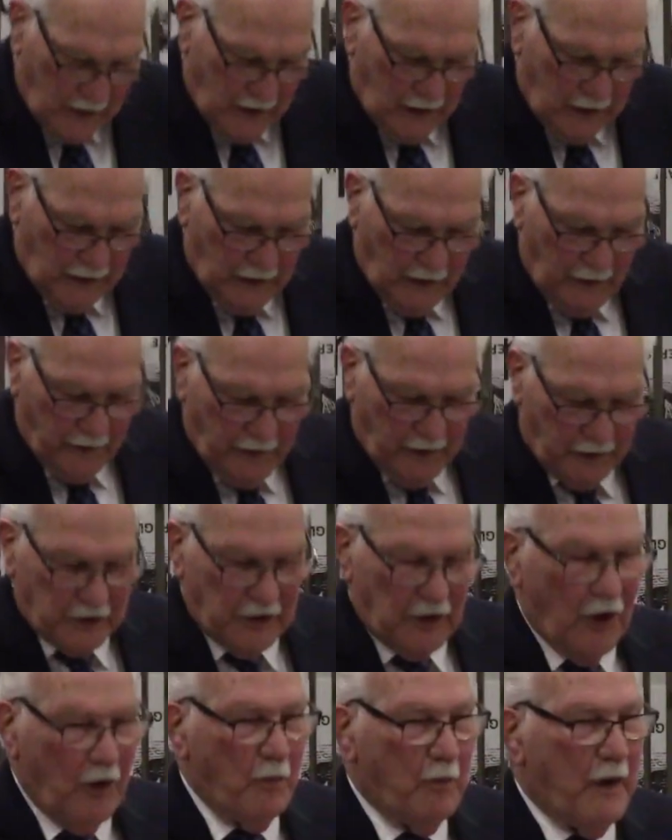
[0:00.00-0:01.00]
You know, there's
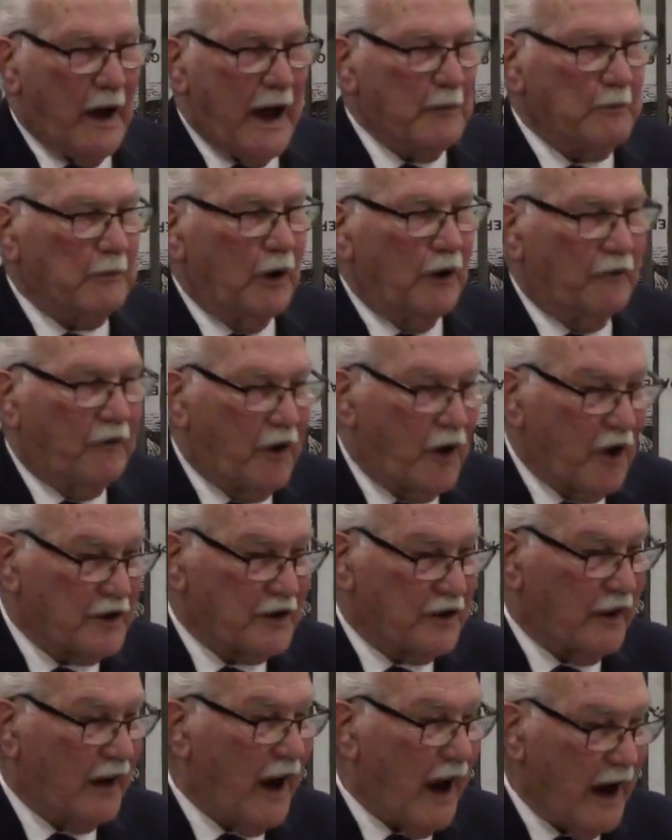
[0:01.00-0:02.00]
no Bible verse
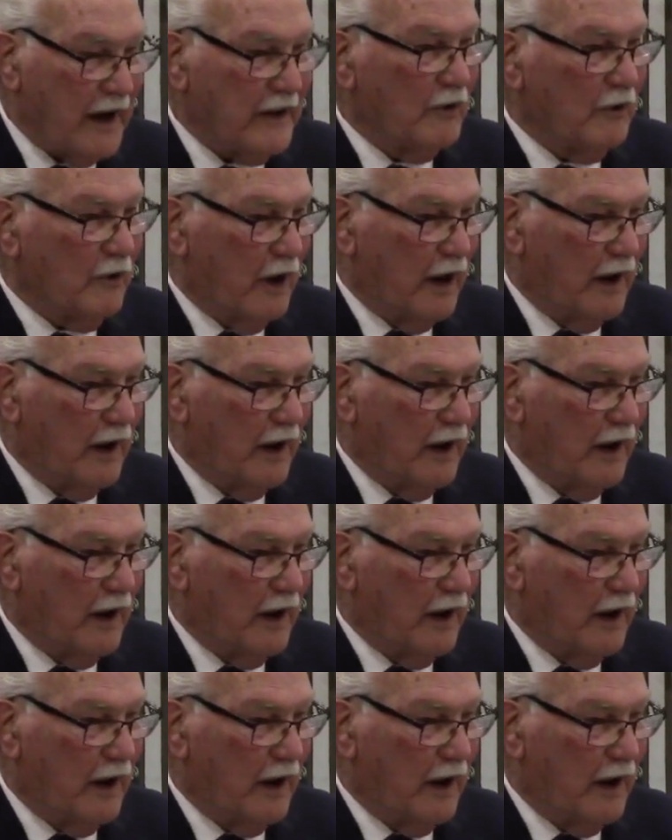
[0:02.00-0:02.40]
that I know